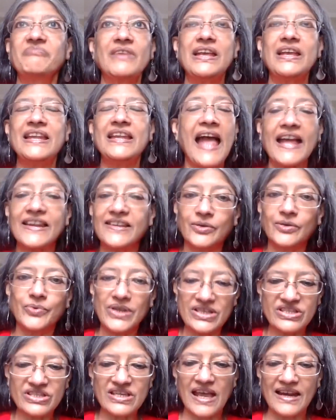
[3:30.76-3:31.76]

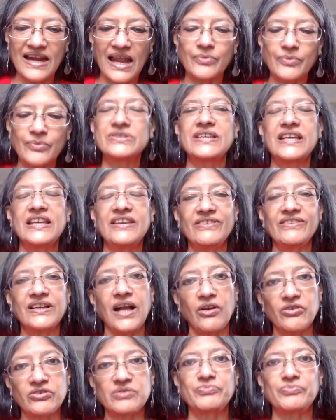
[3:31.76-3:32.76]
inadequate and I would say even
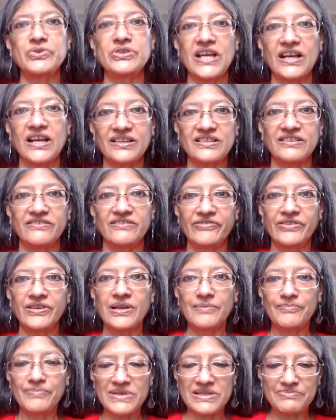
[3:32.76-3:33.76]
counterproductive
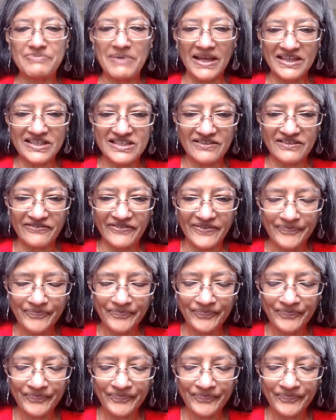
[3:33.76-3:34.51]
perspective.